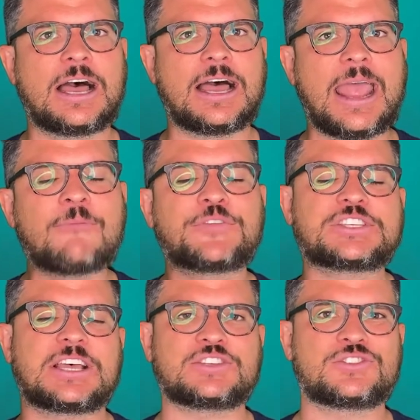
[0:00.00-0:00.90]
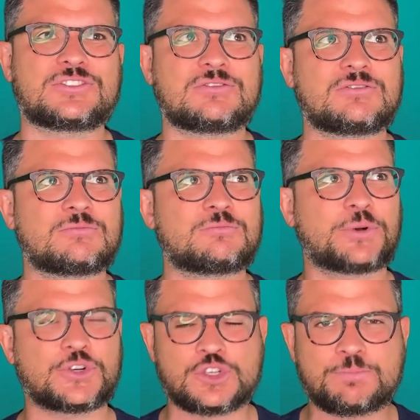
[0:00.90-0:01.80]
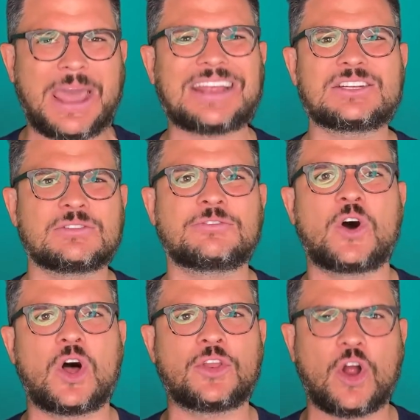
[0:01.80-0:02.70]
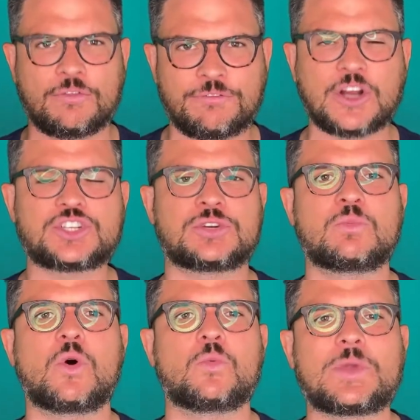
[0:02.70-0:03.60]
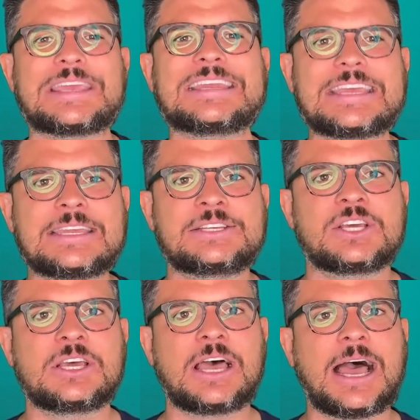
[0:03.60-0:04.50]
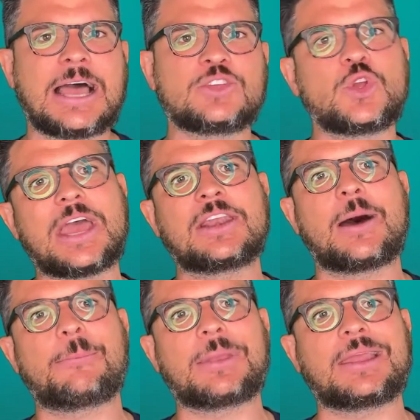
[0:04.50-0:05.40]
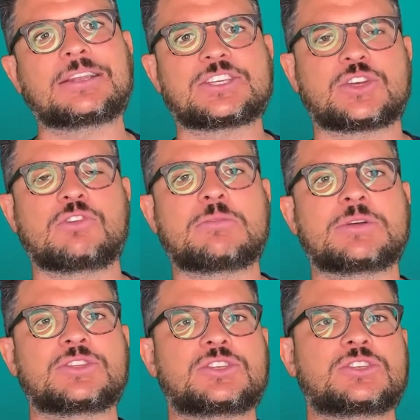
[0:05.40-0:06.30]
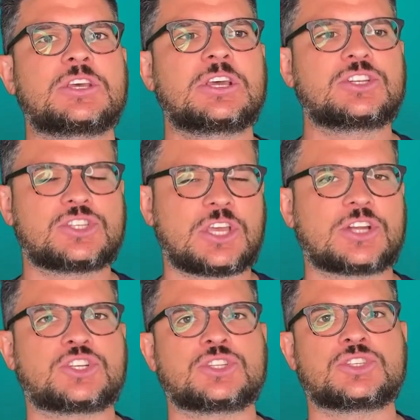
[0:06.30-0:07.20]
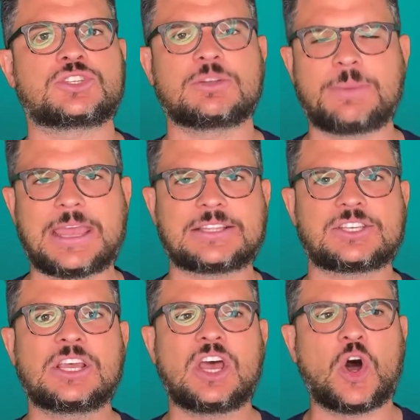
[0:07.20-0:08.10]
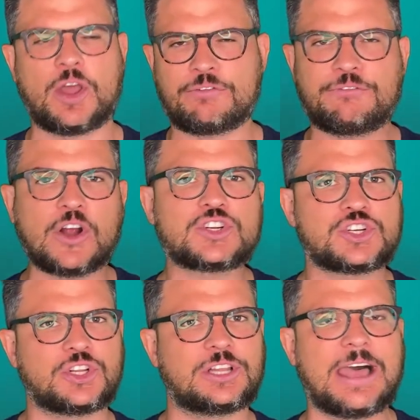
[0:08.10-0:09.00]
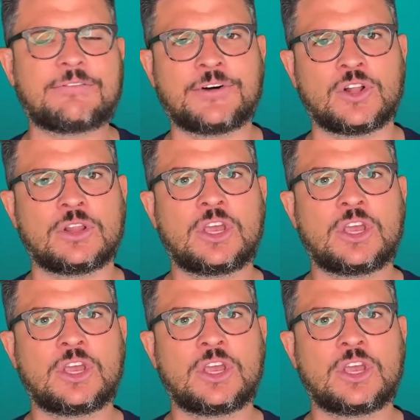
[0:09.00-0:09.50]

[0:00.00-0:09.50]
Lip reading: emphasized perspective on our function and what we need, you end up in disagreements, discussions, debate on a functional level